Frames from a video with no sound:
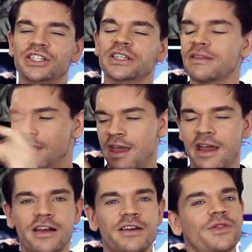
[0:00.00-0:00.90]
just
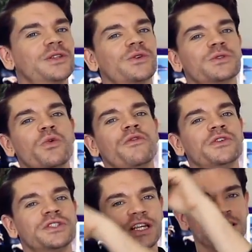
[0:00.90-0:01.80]
there. There's also more
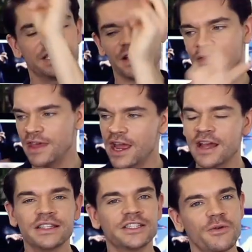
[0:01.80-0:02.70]
video suggestions down there.
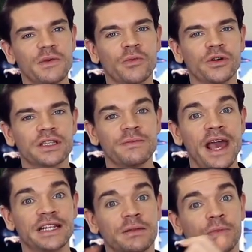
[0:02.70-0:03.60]
Stay with me and watch them.
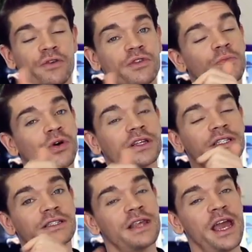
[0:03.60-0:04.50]
Head to the blog for the products.
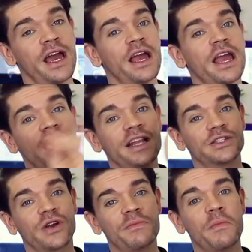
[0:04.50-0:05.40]
It's there.
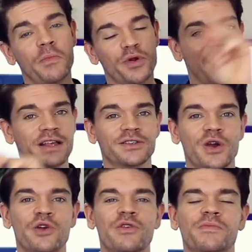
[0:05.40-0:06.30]
Instagram, podcast
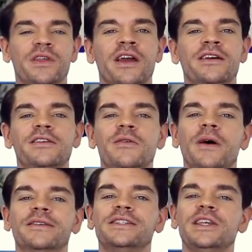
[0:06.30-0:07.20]
are up there.
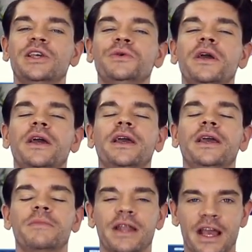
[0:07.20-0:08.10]
But I'll see you in my